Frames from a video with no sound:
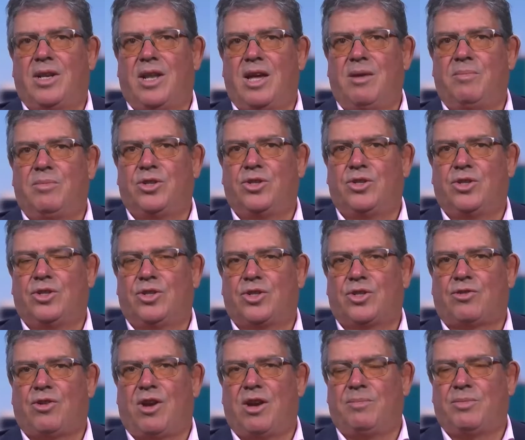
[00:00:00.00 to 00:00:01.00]
Labour should
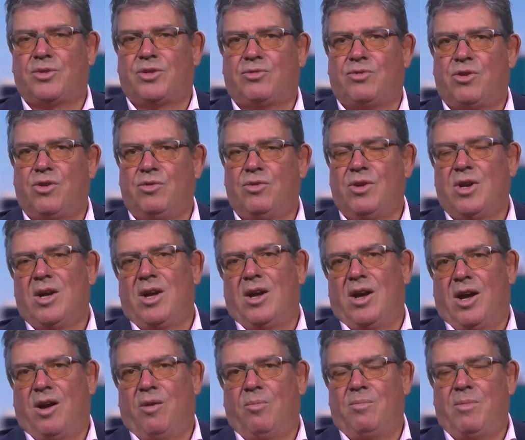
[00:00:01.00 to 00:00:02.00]
scrape through,
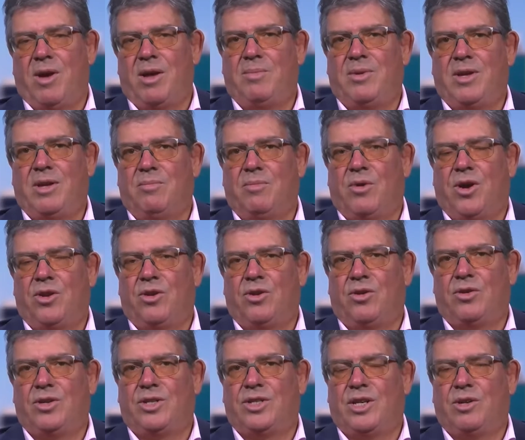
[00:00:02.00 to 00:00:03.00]
maybe in
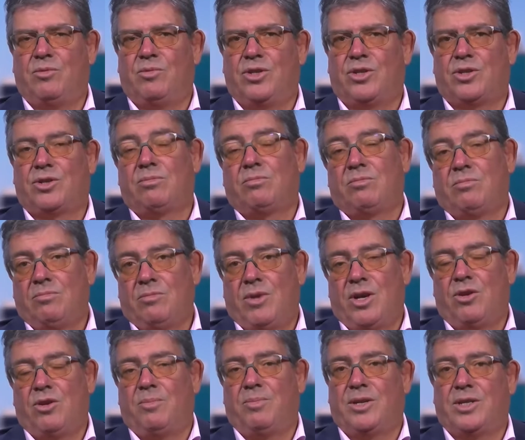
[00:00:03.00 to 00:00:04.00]
minority, which may
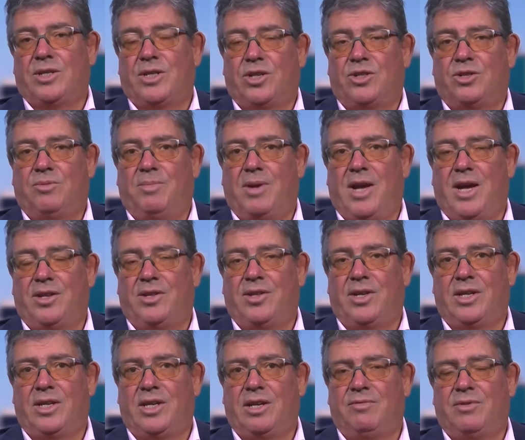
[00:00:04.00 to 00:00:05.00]
not be such a bad
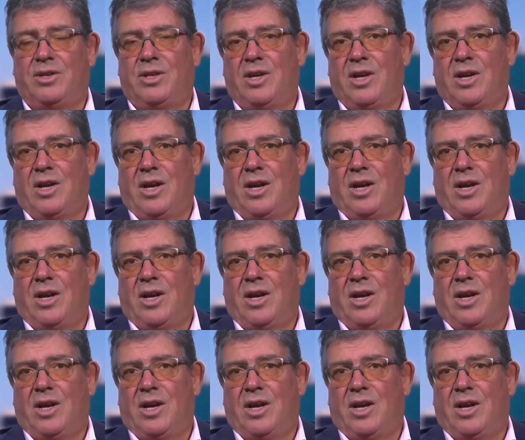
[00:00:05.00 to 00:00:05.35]
thing, given